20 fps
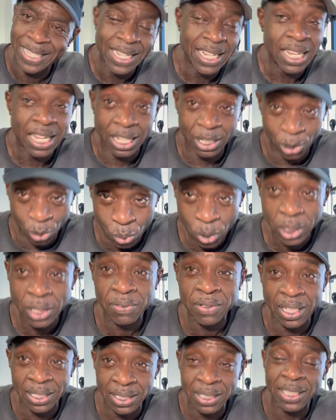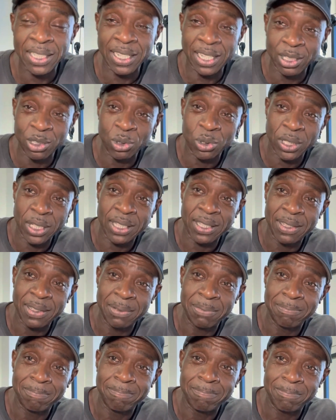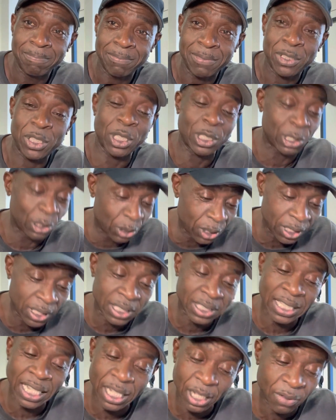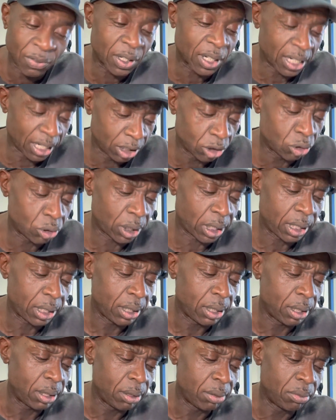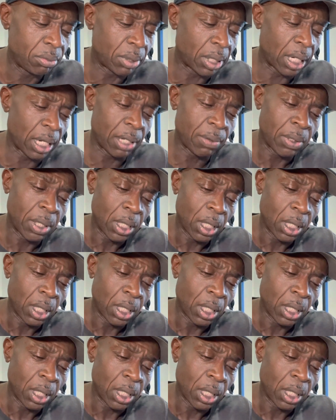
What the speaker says: And look what they've done to the country. Just look at the state of the country, right?